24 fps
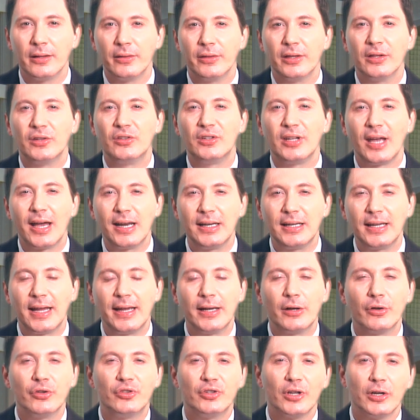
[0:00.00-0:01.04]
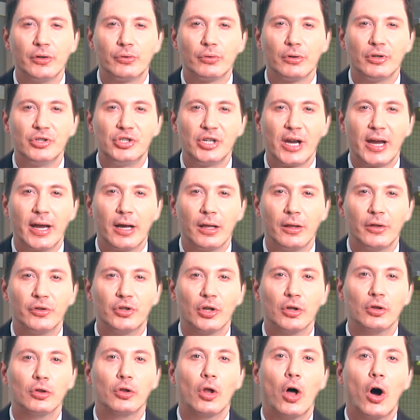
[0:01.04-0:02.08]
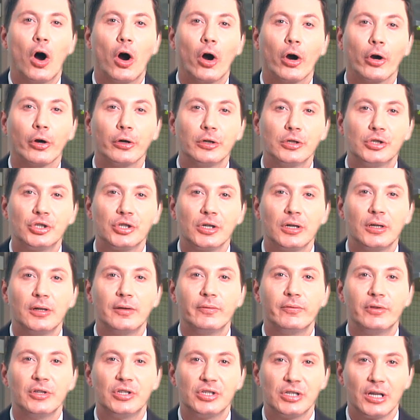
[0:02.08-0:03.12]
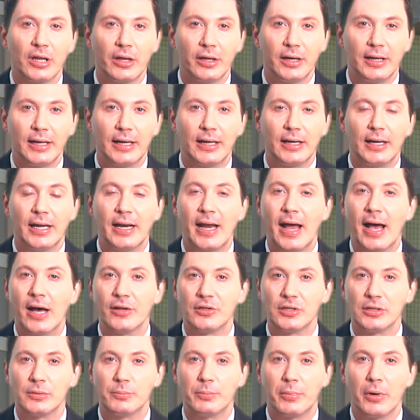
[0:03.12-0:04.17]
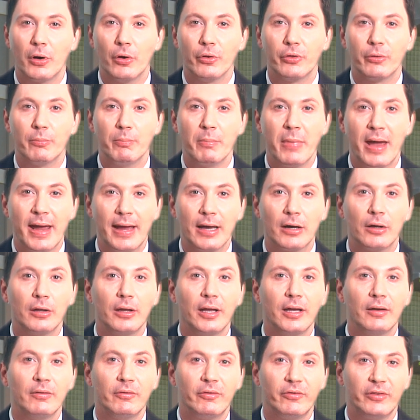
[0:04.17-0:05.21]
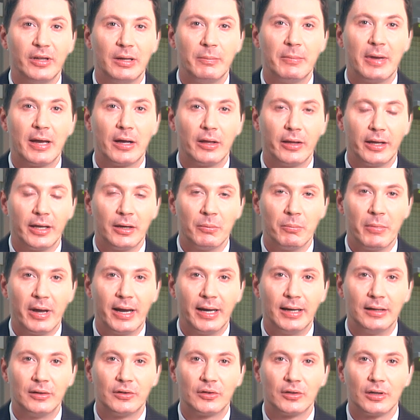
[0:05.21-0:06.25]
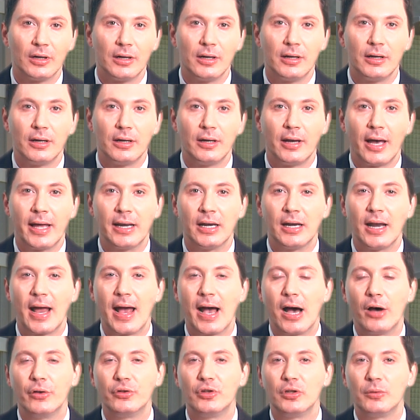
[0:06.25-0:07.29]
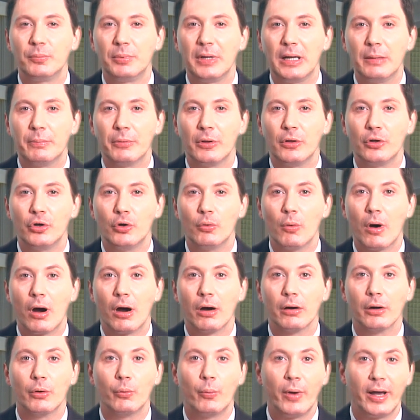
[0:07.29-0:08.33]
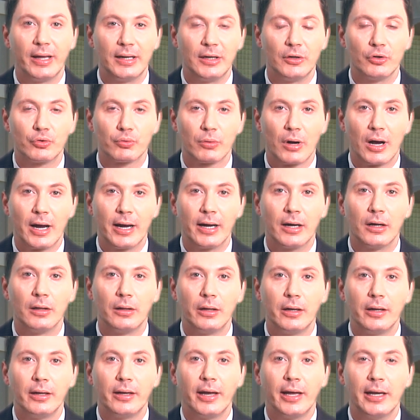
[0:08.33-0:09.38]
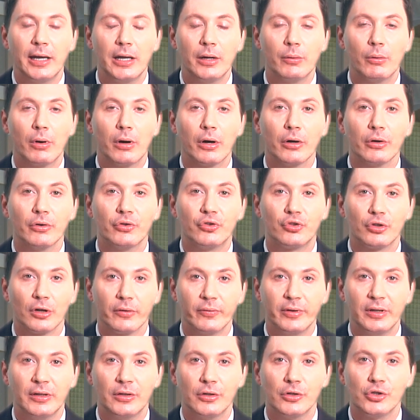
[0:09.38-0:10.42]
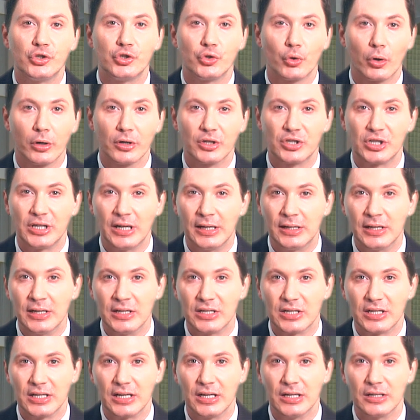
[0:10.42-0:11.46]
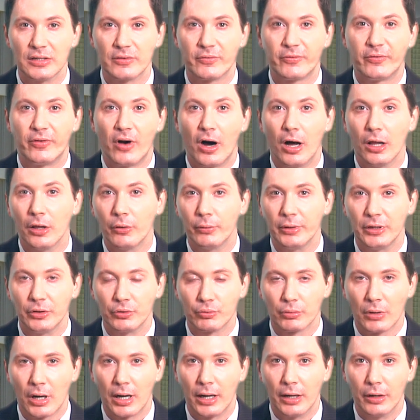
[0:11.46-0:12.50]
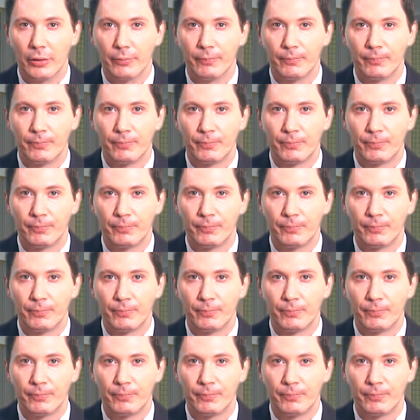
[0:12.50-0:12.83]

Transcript: The San Diego Central Jail is a large facility. It houses both male and female inmates, and it houses people who are awaiting trial and who are serving short sentences following trial.